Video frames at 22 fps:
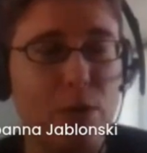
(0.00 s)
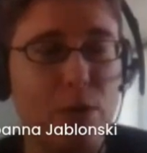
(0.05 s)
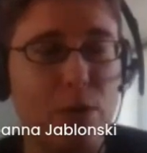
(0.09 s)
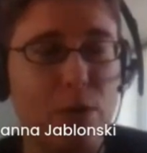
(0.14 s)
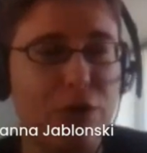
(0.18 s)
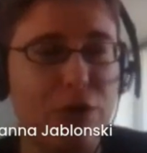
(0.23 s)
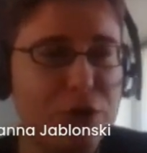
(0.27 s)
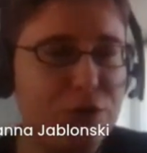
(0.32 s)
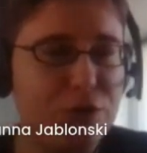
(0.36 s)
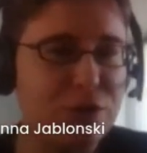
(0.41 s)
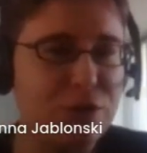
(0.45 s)
when
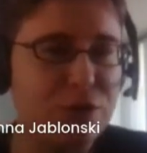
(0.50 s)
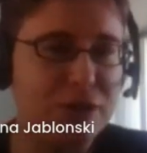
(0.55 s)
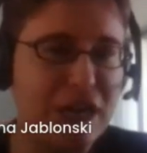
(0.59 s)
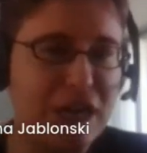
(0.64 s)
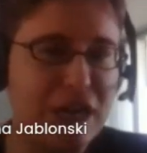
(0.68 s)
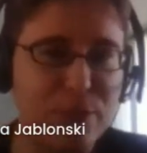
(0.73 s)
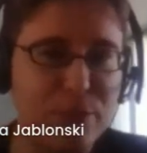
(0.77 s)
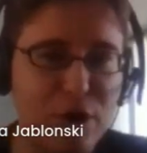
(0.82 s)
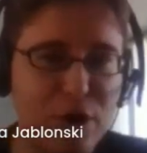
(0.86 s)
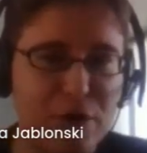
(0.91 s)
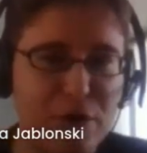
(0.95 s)
your users
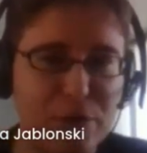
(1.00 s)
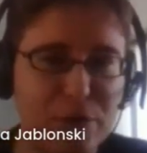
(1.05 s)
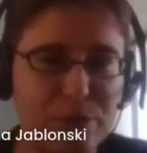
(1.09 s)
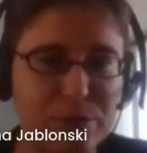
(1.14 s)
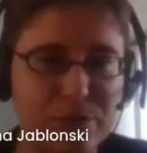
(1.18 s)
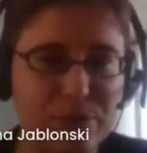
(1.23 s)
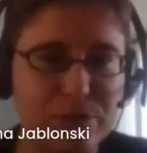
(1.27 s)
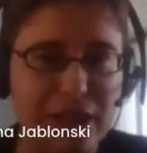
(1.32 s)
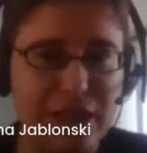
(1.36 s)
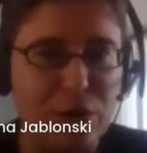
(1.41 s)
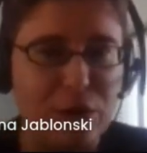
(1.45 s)
have
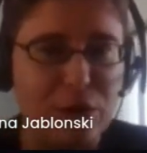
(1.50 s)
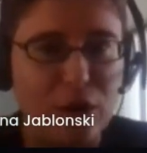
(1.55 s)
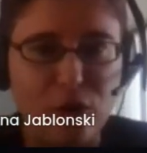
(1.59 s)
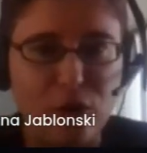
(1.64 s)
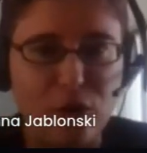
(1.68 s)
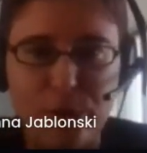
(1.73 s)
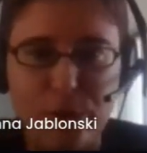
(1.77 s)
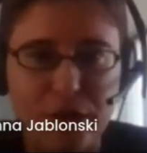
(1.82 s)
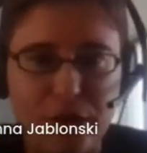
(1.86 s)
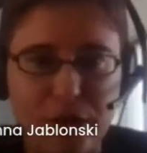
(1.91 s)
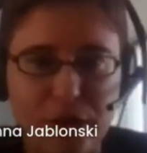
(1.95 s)
problems, they
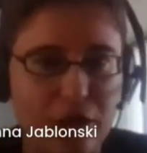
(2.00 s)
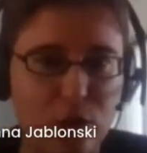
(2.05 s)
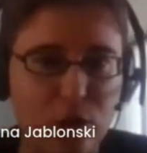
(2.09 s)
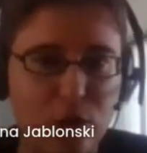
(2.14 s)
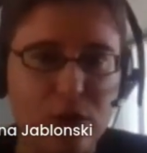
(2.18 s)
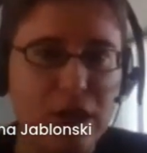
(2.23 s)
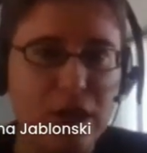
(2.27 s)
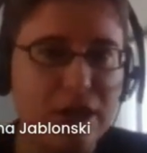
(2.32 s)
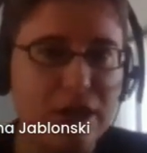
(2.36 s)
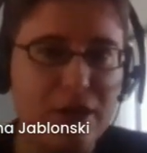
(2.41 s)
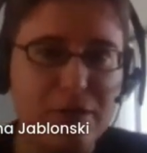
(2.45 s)
will be
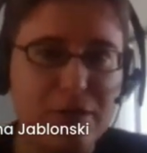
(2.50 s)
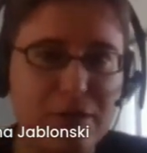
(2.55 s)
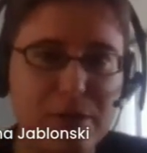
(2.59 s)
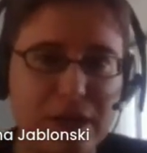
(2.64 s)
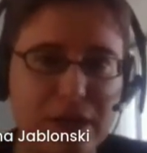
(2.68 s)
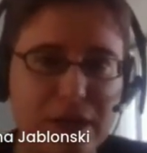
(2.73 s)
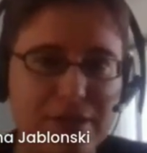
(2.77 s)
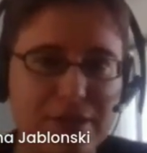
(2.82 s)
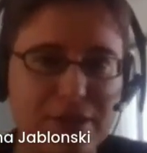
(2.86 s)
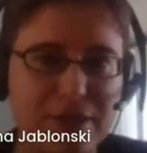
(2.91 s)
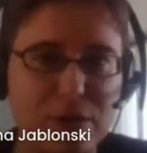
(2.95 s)
Googling them,
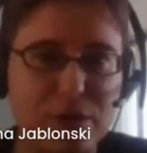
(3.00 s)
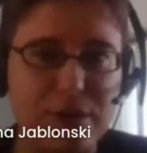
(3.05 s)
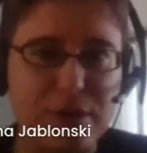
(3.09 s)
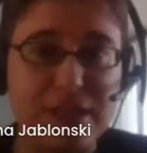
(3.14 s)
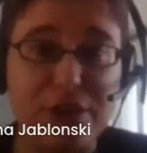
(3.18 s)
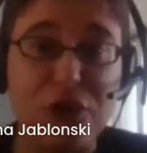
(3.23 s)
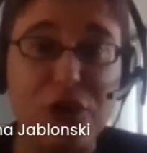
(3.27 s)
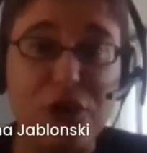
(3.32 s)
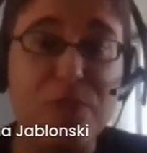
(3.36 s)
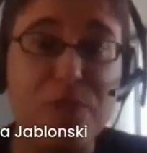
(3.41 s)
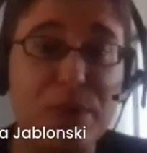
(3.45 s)
and so it's
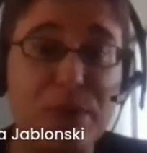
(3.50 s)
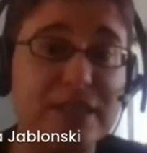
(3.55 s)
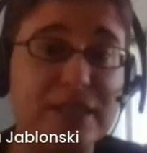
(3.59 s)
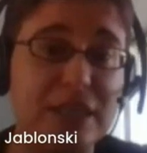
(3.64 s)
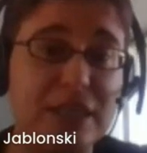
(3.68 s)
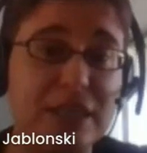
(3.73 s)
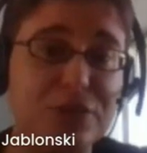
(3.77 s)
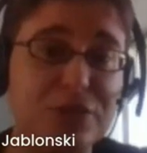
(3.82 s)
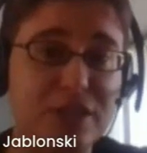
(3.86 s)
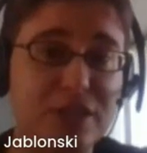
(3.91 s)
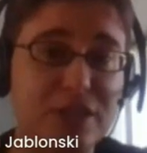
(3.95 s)
in your best
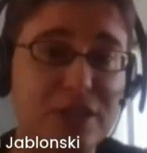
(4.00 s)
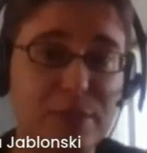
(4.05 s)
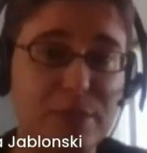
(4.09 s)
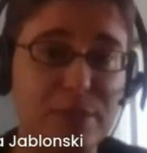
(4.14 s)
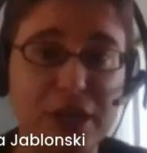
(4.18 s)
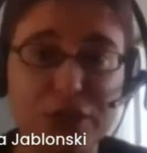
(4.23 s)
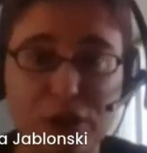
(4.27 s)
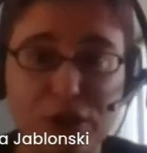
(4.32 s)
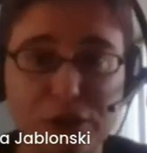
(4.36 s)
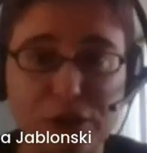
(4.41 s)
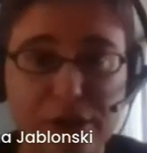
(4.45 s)
interest to
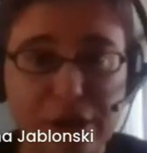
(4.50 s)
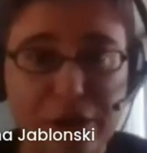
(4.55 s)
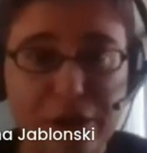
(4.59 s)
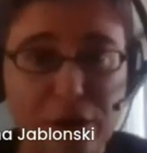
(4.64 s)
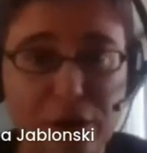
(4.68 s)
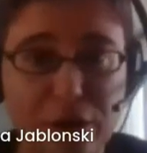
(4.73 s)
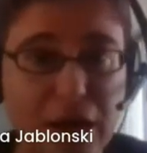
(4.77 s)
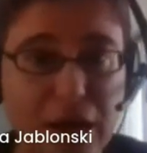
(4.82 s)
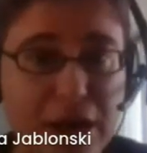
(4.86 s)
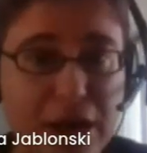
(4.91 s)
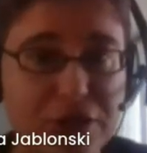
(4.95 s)
make sure that your
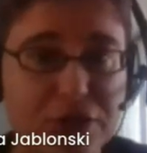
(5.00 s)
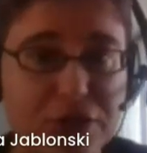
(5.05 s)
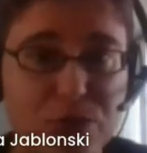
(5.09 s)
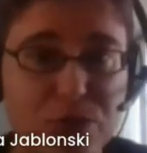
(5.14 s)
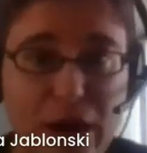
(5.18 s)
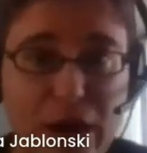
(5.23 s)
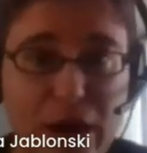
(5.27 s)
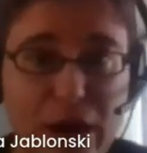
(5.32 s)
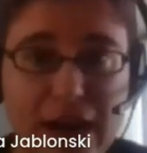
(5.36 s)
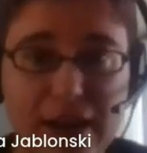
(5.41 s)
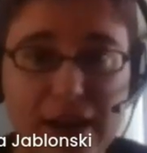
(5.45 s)

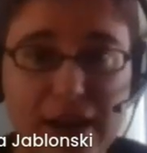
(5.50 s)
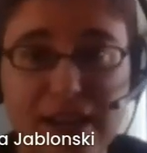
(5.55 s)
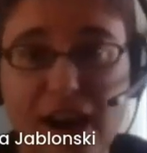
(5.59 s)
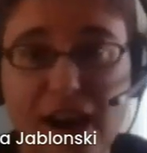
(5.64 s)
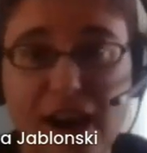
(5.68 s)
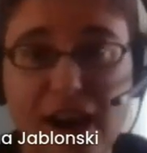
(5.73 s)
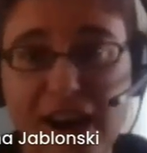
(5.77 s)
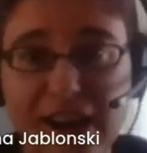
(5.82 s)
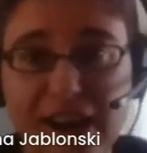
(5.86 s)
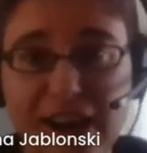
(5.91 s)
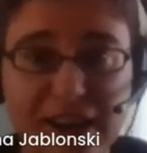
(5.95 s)
pages rank as
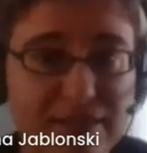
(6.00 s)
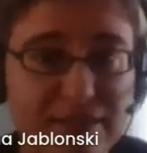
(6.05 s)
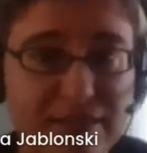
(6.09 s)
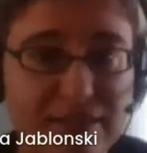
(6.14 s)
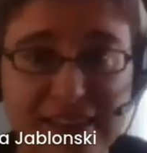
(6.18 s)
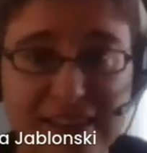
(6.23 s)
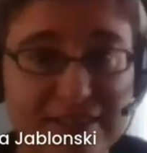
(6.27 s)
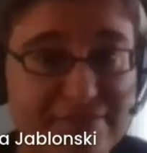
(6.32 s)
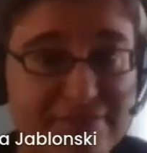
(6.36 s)
high